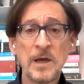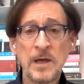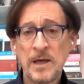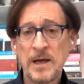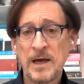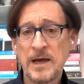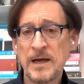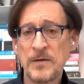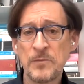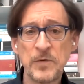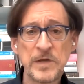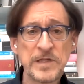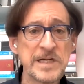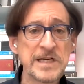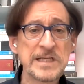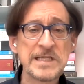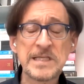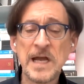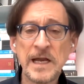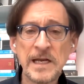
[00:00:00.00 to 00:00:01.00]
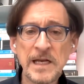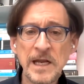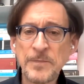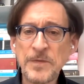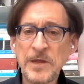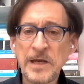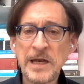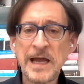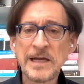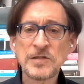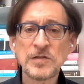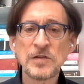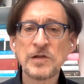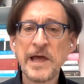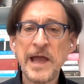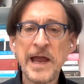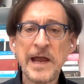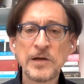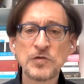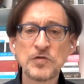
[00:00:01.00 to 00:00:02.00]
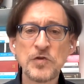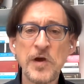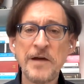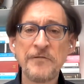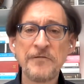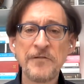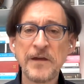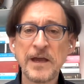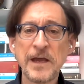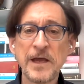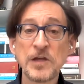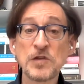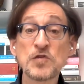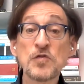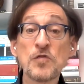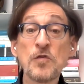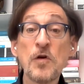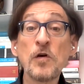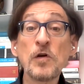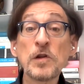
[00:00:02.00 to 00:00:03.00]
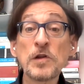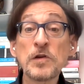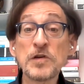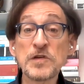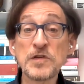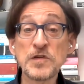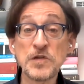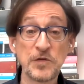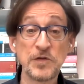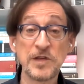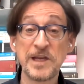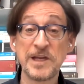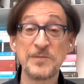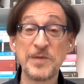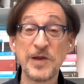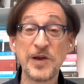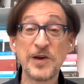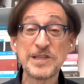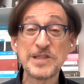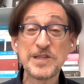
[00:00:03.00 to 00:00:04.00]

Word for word: uh, we just signed up the National Air Traffic Controllers Union because you